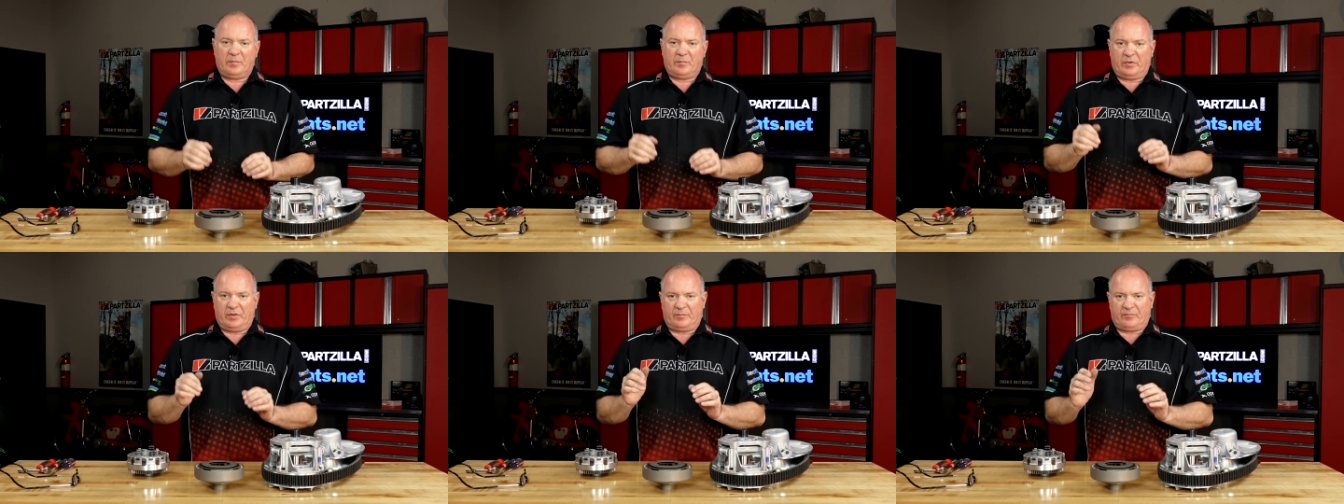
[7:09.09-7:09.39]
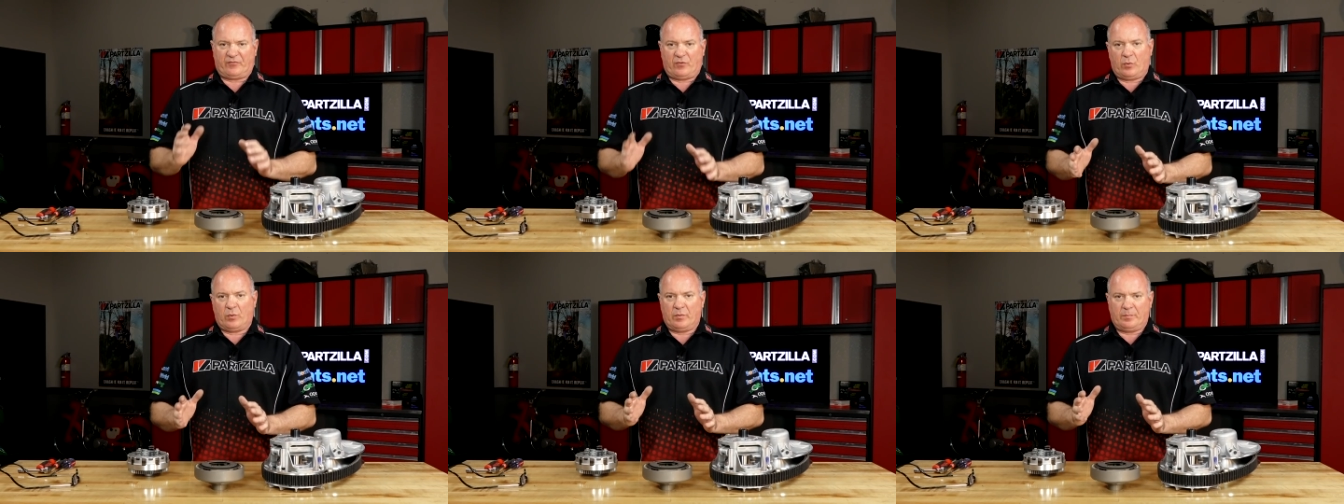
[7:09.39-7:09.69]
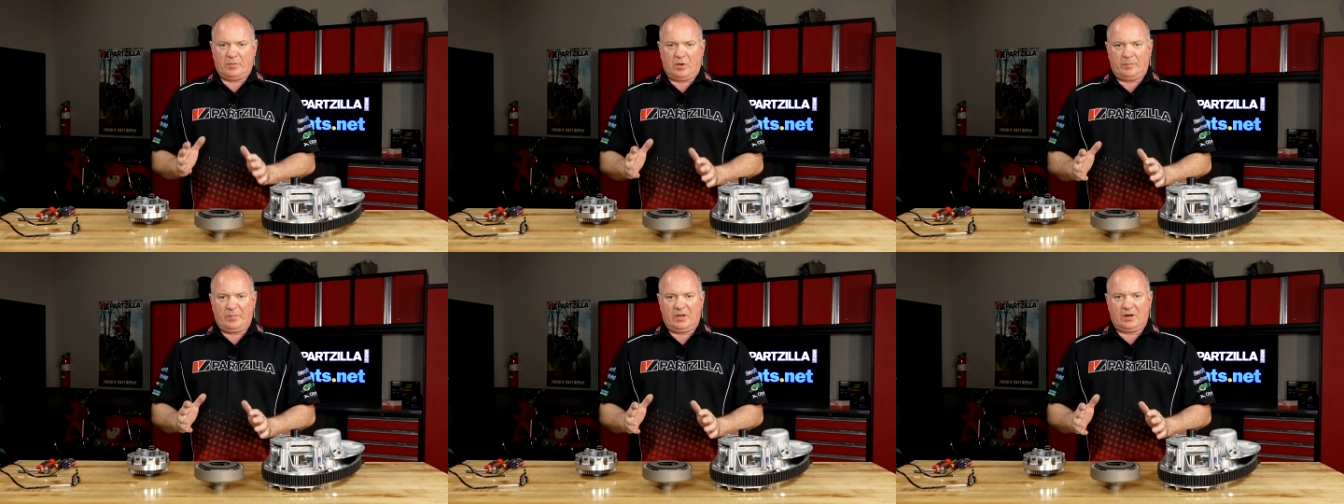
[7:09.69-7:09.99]
But
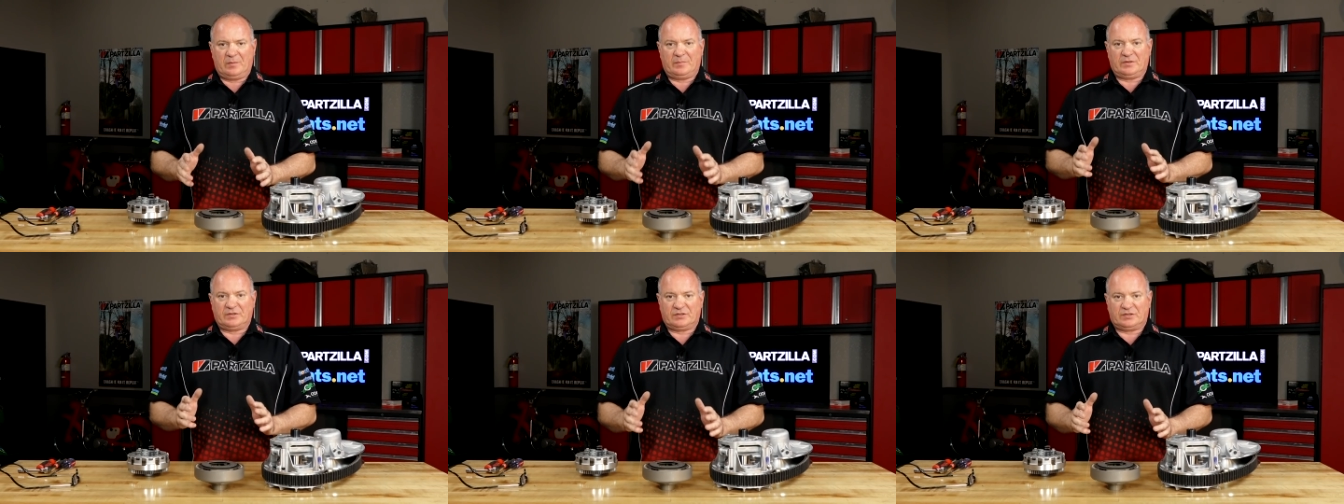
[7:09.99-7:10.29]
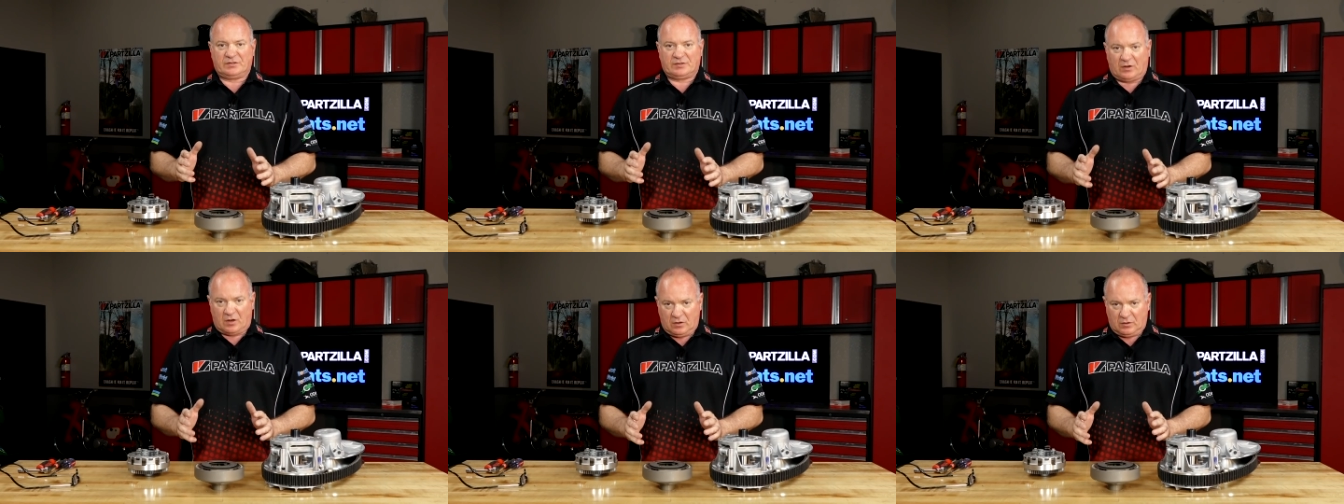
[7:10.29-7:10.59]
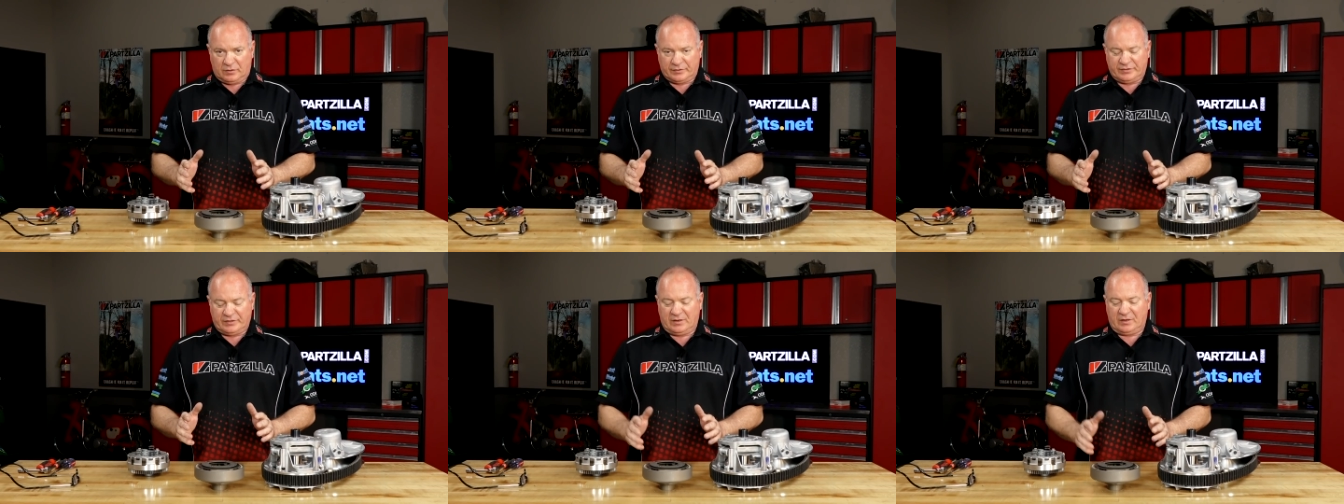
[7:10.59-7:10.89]
forward momentum is
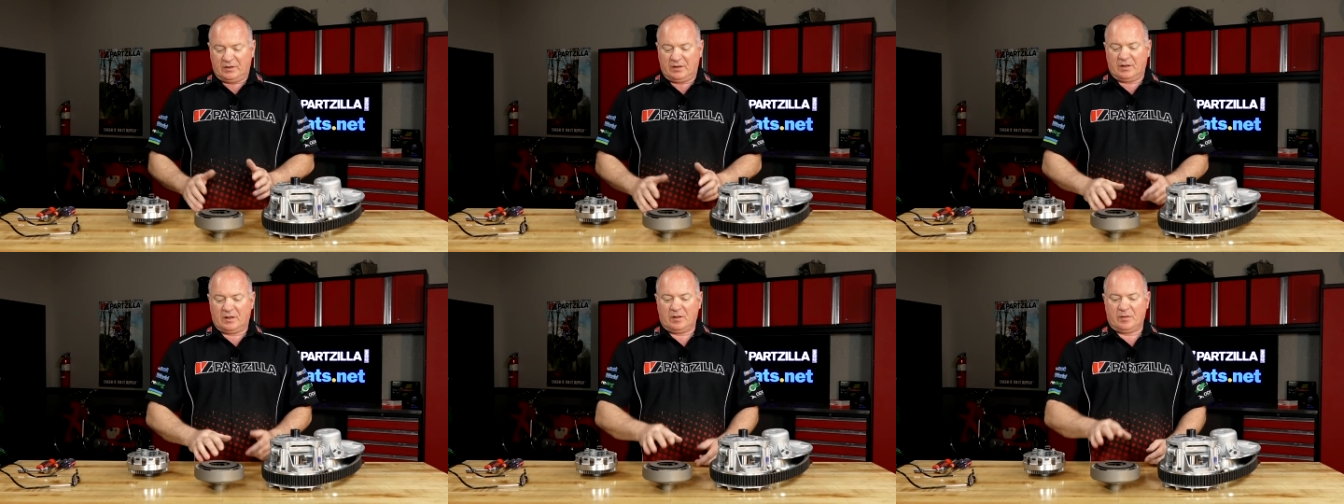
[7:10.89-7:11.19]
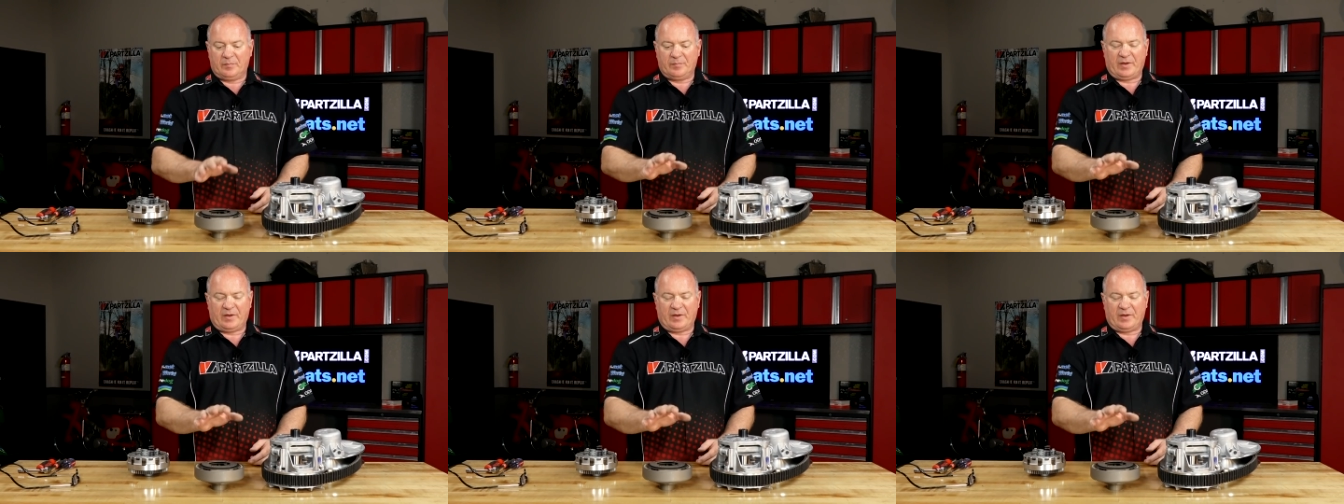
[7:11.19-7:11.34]
halted